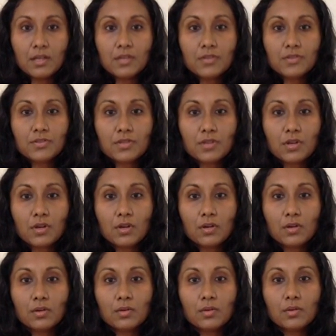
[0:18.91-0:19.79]

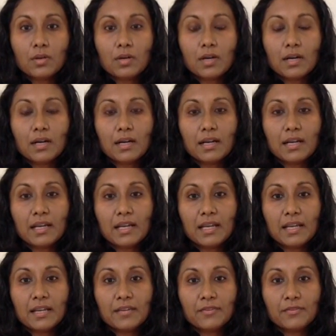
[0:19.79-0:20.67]
So
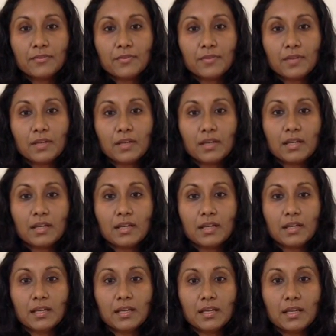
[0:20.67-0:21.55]
if
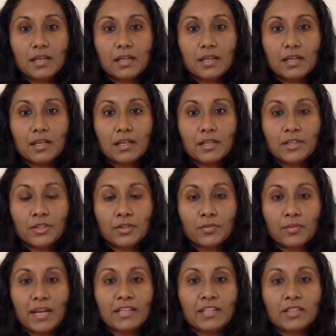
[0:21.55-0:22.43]

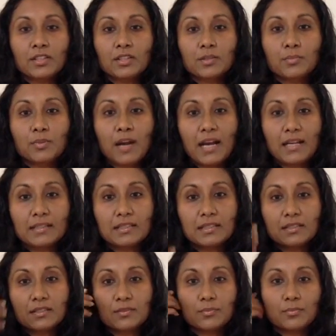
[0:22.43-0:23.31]
your regular
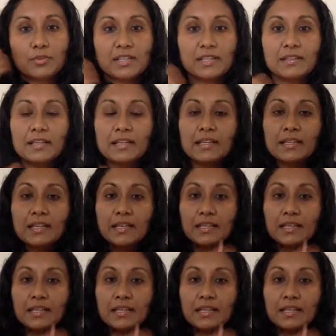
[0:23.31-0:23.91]
practice of breathing